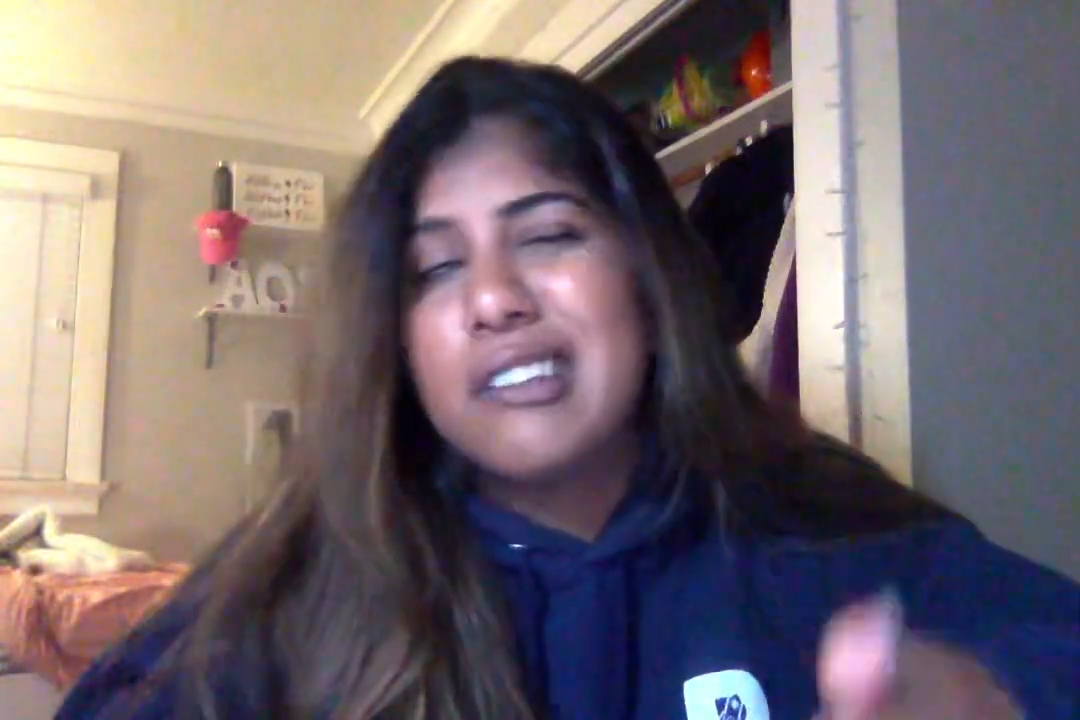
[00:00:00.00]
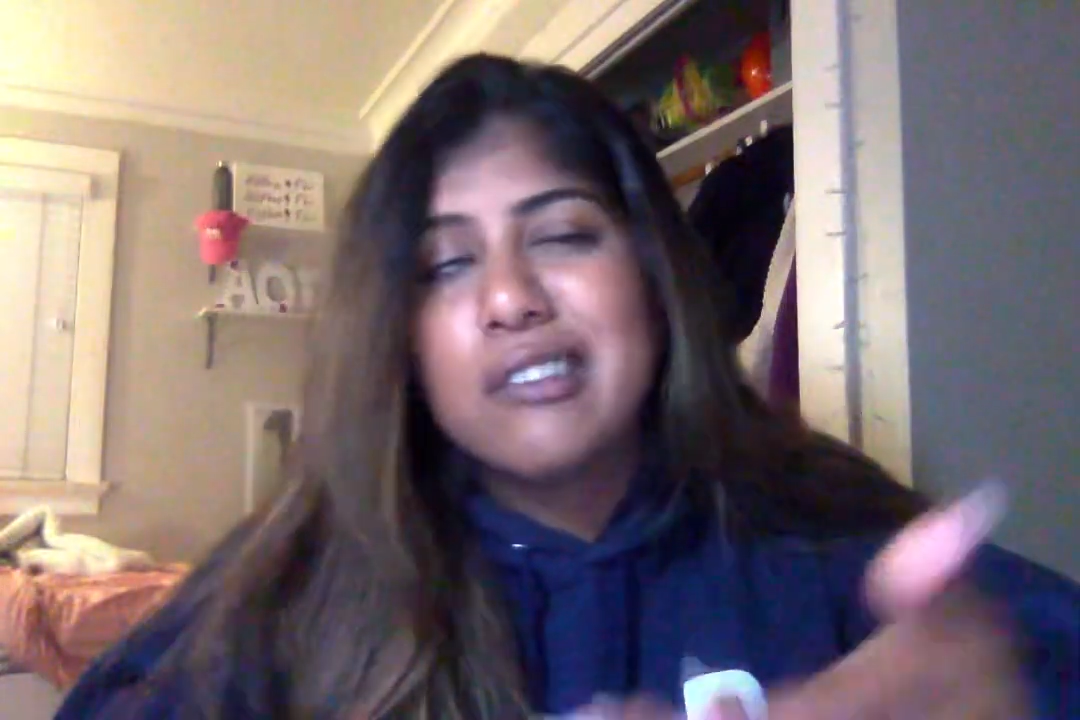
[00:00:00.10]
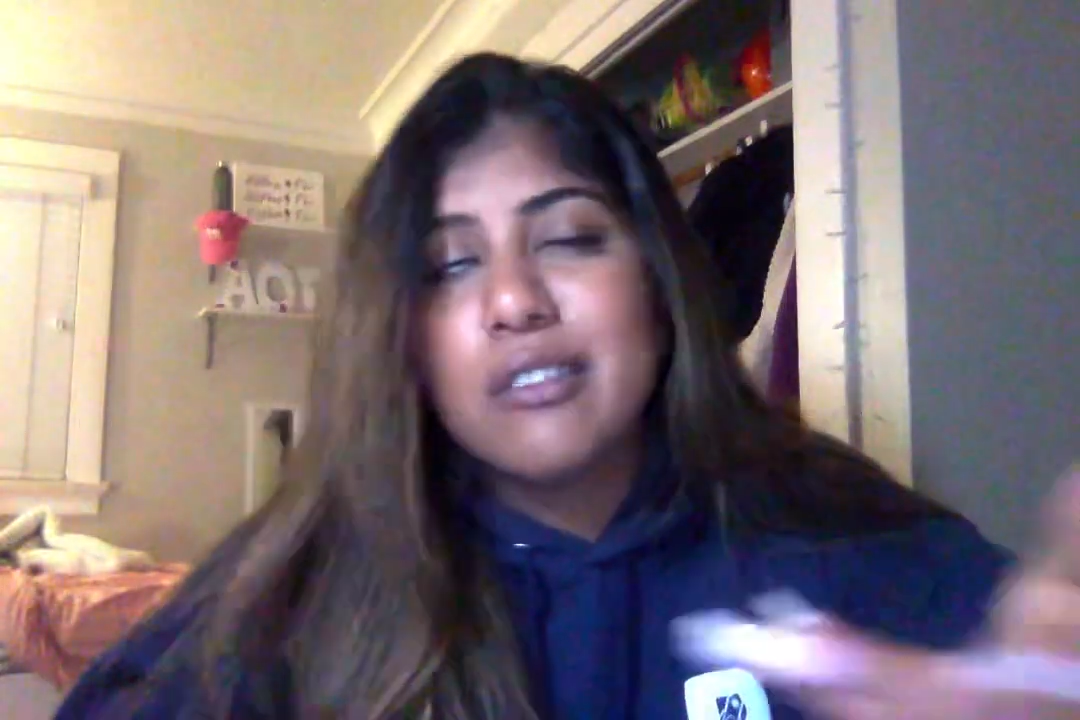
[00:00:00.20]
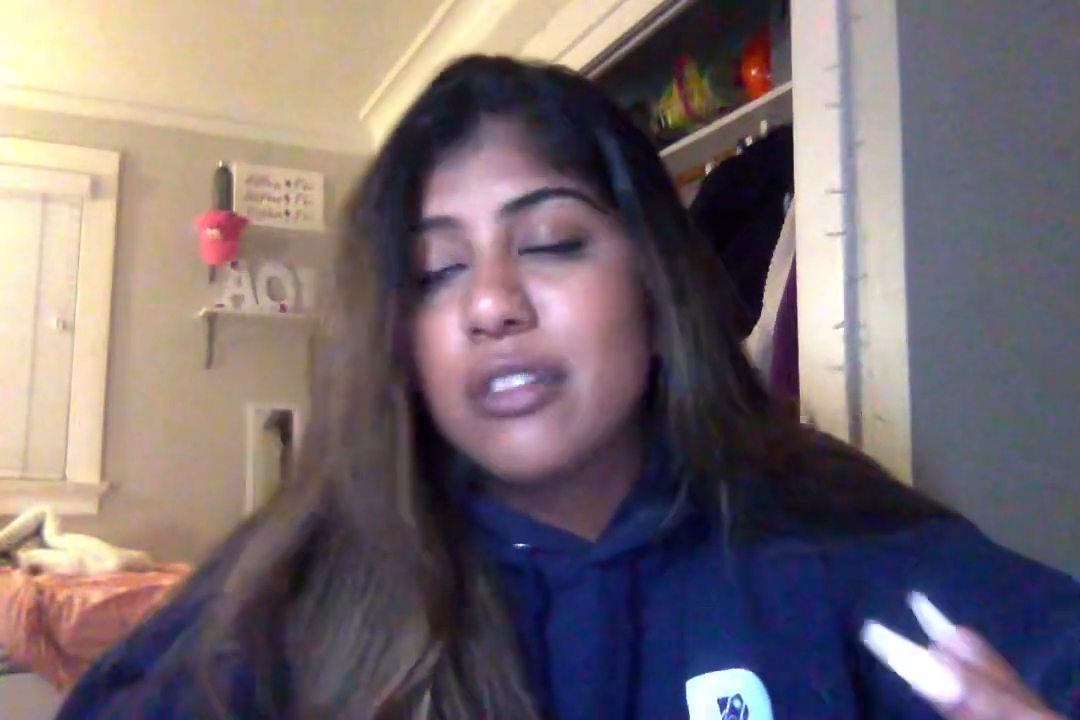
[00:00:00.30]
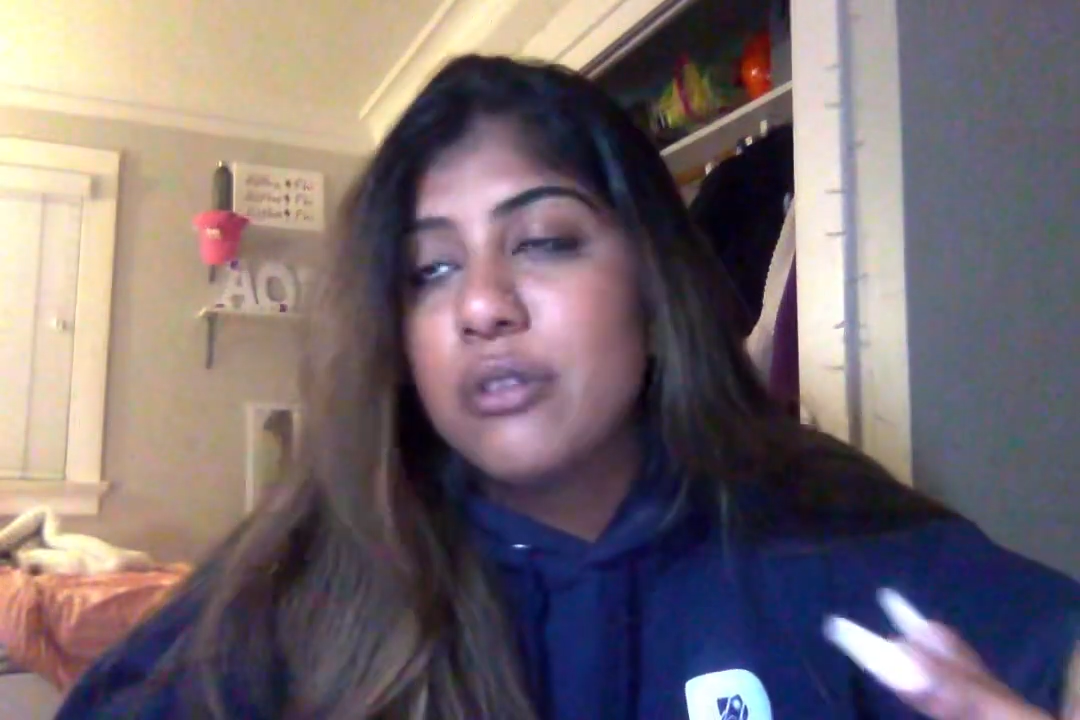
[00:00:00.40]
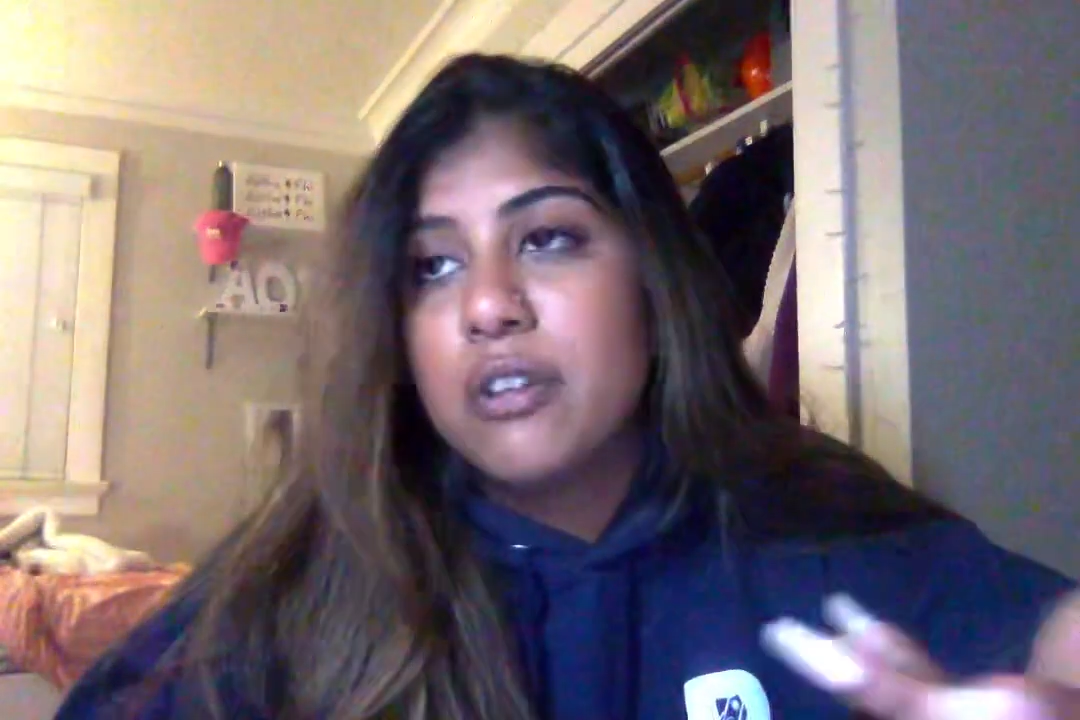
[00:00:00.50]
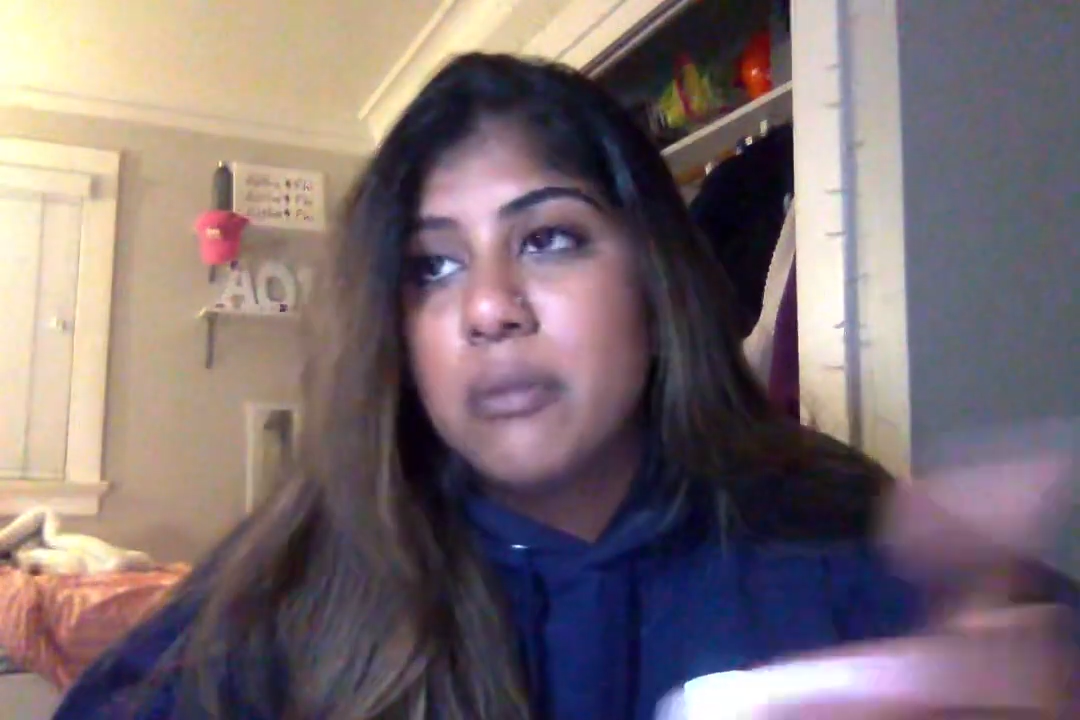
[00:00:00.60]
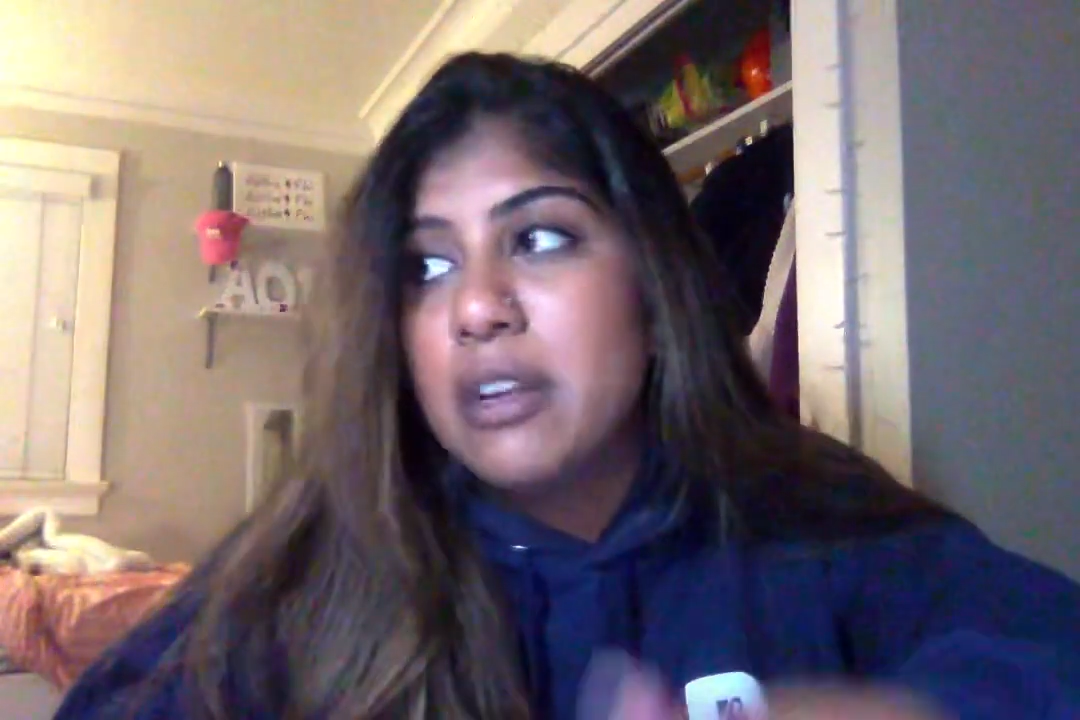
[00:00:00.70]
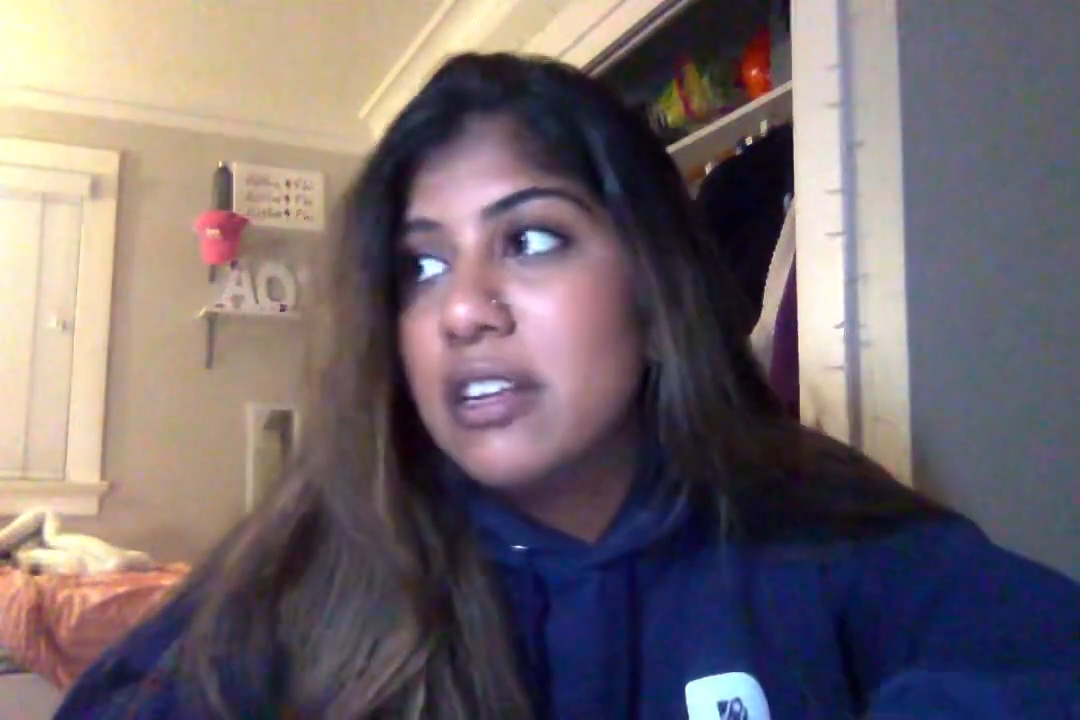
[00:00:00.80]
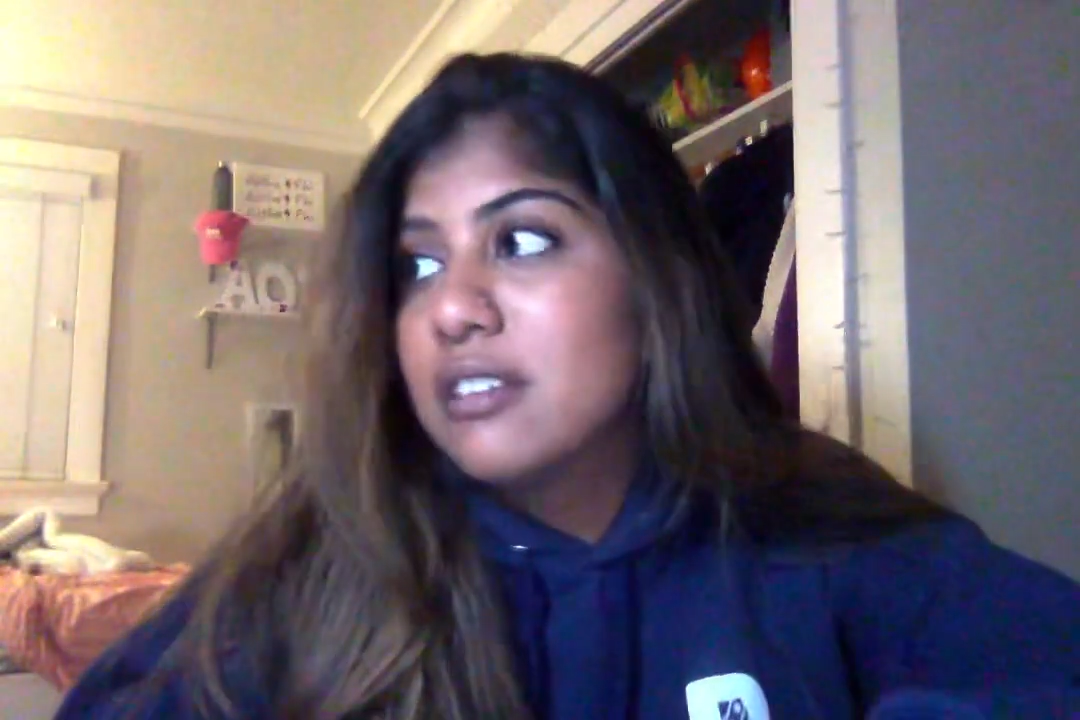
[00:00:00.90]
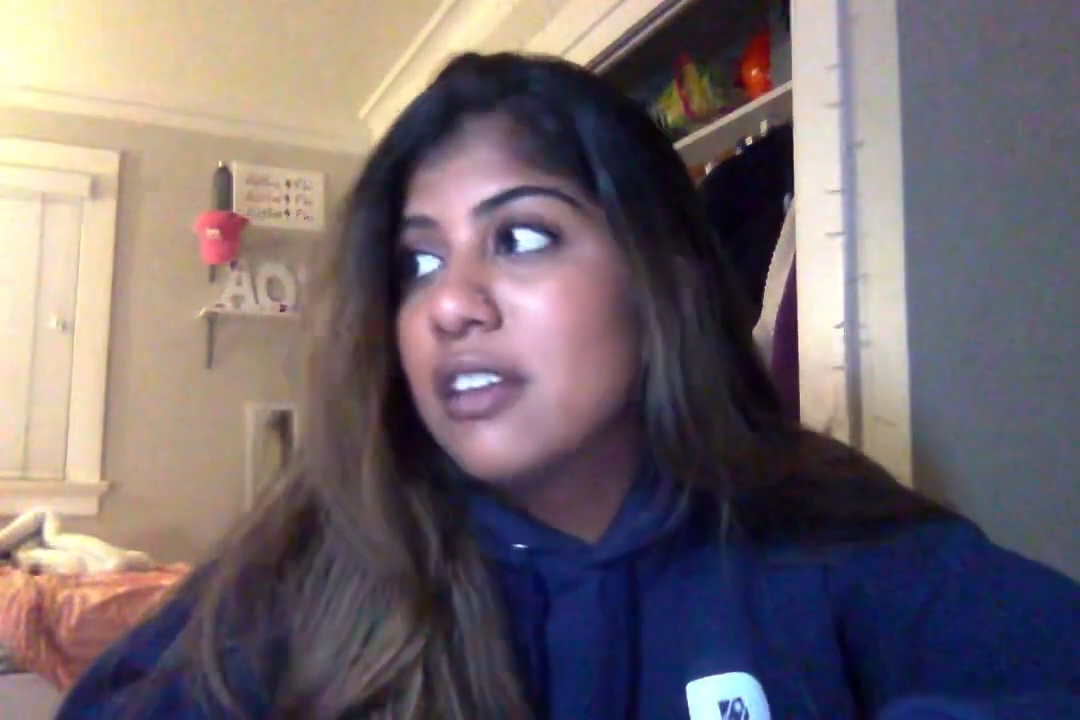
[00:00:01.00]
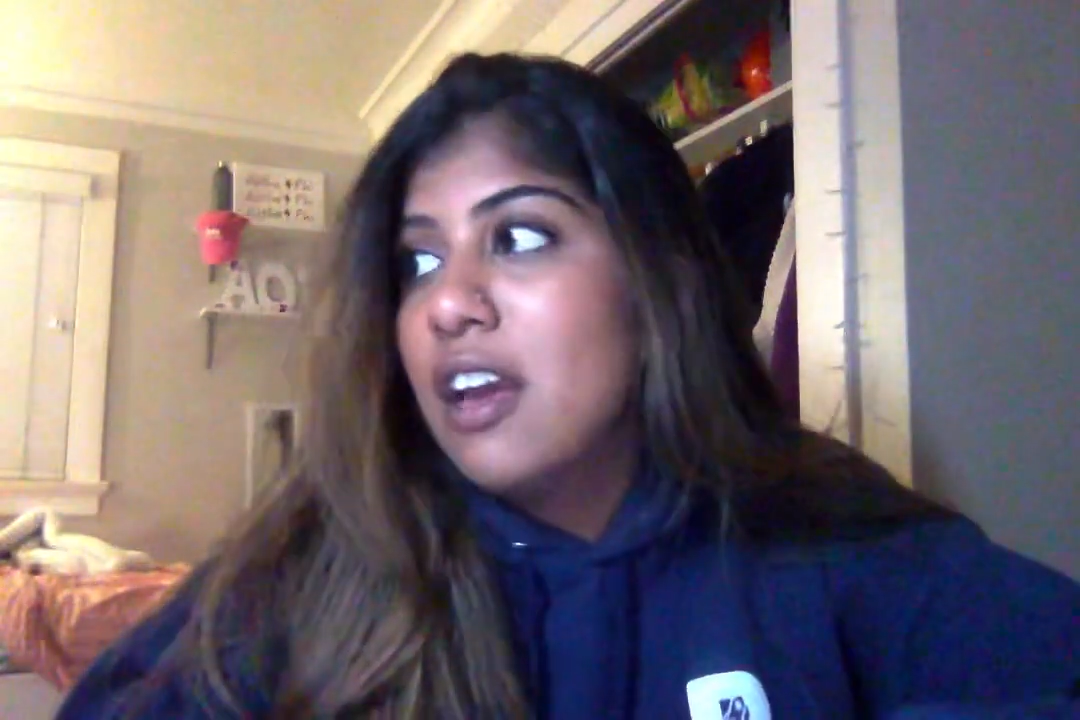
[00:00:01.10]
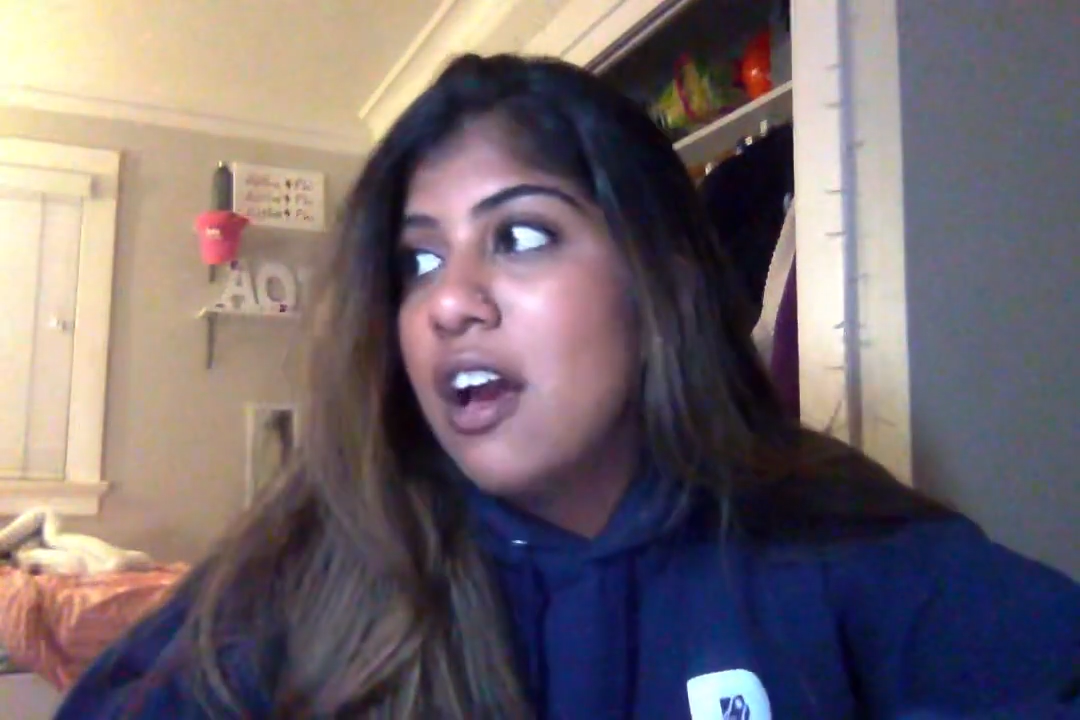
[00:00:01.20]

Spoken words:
because they're like 30 minutes,